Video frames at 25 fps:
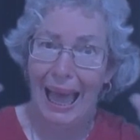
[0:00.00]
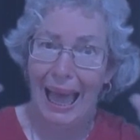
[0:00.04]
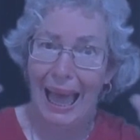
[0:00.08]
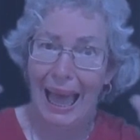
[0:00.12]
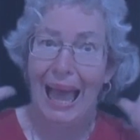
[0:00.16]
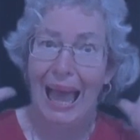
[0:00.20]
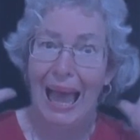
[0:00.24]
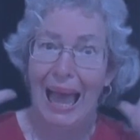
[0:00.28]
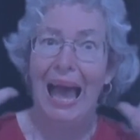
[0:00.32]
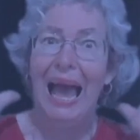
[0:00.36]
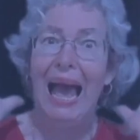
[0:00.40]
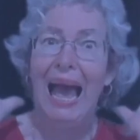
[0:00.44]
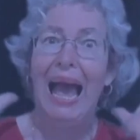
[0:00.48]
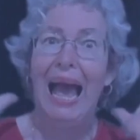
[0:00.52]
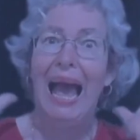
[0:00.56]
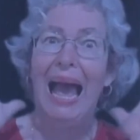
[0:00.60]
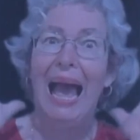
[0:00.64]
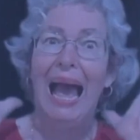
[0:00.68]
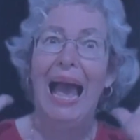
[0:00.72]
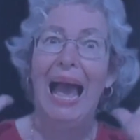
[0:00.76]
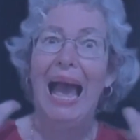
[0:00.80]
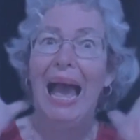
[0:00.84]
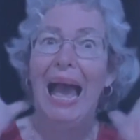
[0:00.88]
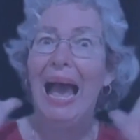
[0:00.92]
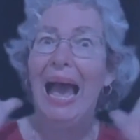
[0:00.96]
peruse the
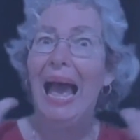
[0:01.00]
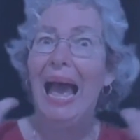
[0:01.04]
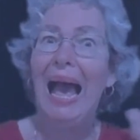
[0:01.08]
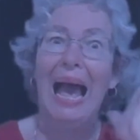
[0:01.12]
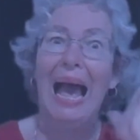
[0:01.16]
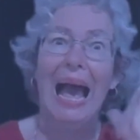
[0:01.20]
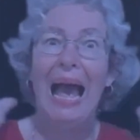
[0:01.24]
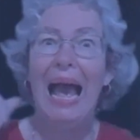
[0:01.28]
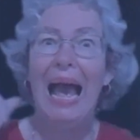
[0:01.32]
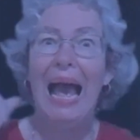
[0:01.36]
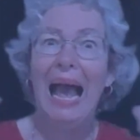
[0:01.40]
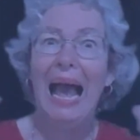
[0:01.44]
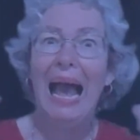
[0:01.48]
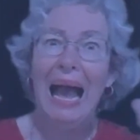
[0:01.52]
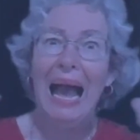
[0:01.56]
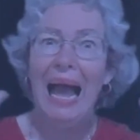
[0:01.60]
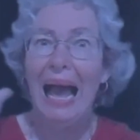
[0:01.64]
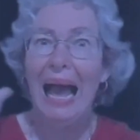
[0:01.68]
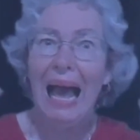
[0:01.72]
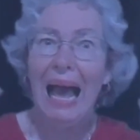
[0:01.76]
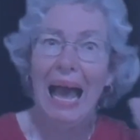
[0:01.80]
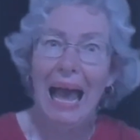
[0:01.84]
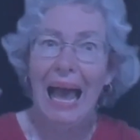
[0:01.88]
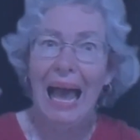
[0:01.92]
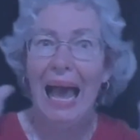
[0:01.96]
internet, which is version
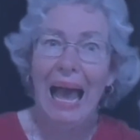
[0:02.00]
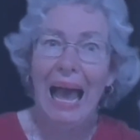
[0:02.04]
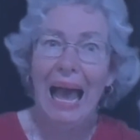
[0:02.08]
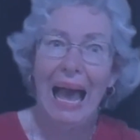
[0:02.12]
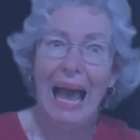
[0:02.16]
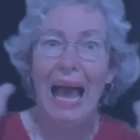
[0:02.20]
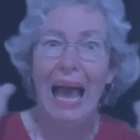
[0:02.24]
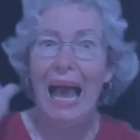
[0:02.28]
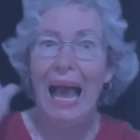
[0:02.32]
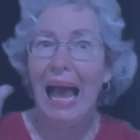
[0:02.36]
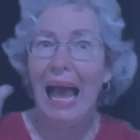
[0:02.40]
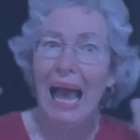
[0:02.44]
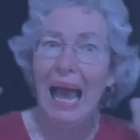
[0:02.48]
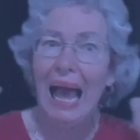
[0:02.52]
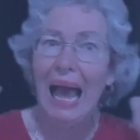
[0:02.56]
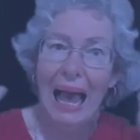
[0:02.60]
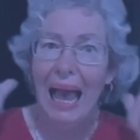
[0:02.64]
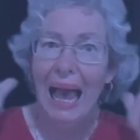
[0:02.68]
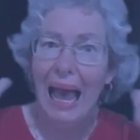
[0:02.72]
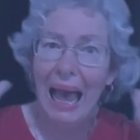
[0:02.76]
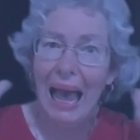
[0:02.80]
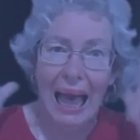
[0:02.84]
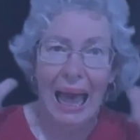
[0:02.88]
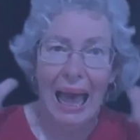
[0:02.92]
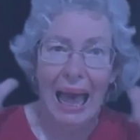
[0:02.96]
10.0,
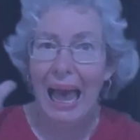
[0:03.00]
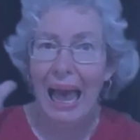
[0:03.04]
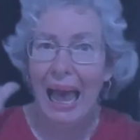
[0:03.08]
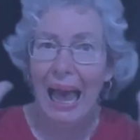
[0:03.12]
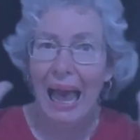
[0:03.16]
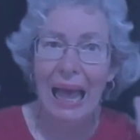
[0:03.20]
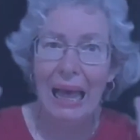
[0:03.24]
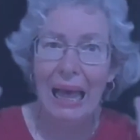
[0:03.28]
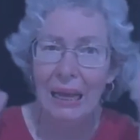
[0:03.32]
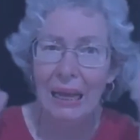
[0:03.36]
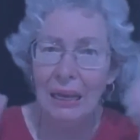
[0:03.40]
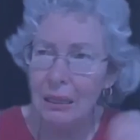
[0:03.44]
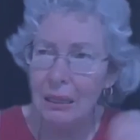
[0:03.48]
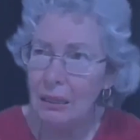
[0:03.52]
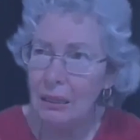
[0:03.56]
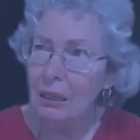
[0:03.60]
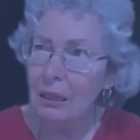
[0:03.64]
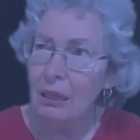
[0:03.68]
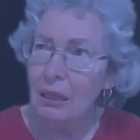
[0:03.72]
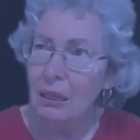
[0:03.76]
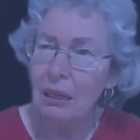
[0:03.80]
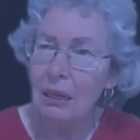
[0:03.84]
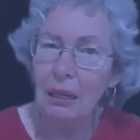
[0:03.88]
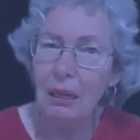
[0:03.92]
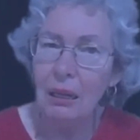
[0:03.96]
and communicate
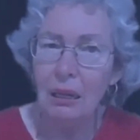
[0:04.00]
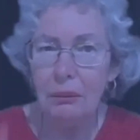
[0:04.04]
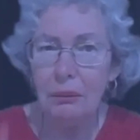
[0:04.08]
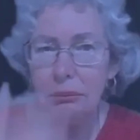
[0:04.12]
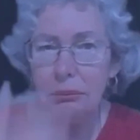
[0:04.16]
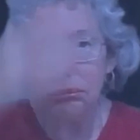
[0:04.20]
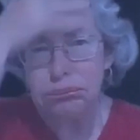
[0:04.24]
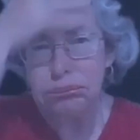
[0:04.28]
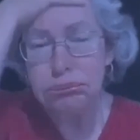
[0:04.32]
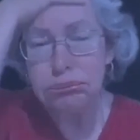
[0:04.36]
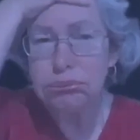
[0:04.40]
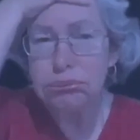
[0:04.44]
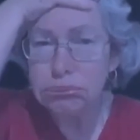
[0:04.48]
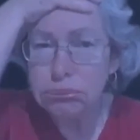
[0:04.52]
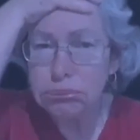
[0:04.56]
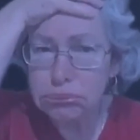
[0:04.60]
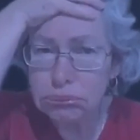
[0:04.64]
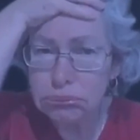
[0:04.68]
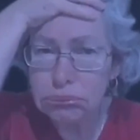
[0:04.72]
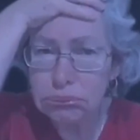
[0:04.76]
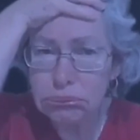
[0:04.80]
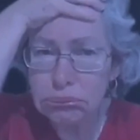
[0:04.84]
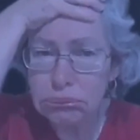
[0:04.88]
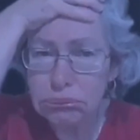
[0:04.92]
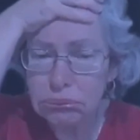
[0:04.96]
with others.
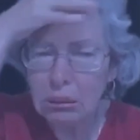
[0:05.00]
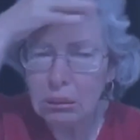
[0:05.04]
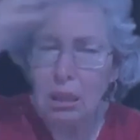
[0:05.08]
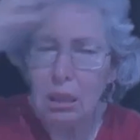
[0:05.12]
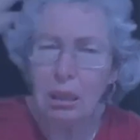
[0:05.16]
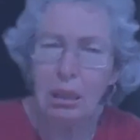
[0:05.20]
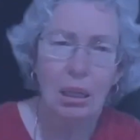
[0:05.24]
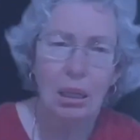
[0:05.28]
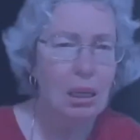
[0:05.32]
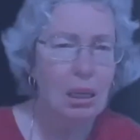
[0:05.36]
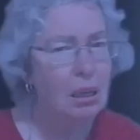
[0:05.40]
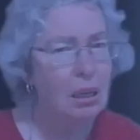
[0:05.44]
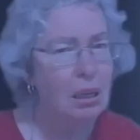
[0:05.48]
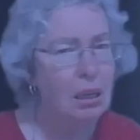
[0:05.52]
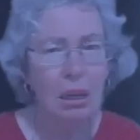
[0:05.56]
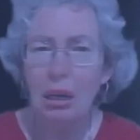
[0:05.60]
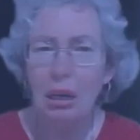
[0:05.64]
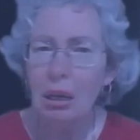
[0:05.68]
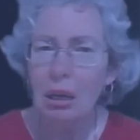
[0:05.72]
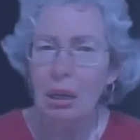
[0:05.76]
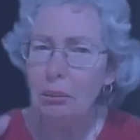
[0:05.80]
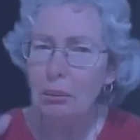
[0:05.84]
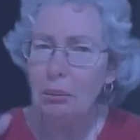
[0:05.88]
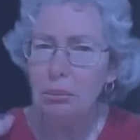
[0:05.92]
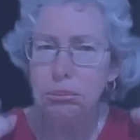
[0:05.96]
You see and hear
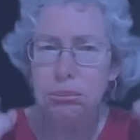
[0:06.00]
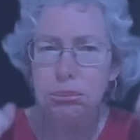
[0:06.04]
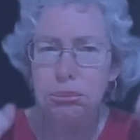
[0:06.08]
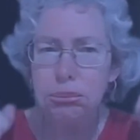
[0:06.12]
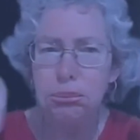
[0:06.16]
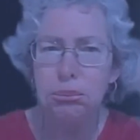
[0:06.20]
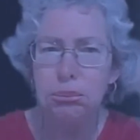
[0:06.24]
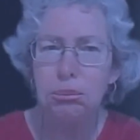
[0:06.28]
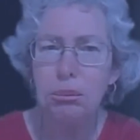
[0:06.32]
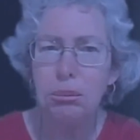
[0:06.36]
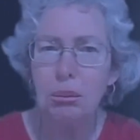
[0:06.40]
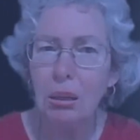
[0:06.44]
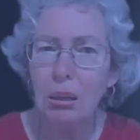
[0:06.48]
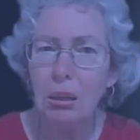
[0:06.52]
this, all right?